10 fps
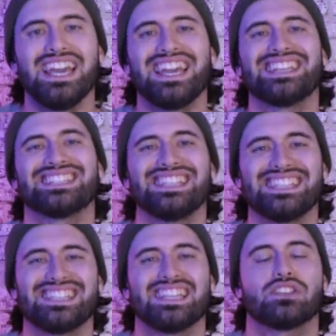He is
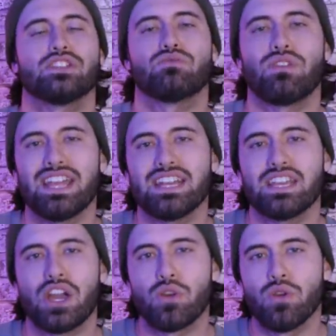listening to the
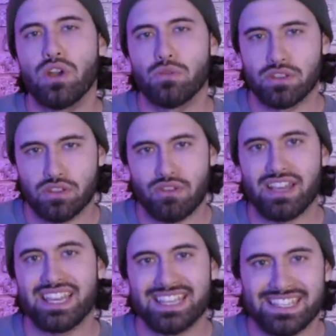radio with
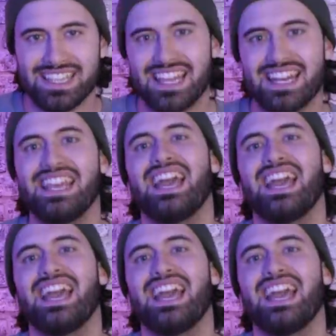great intent,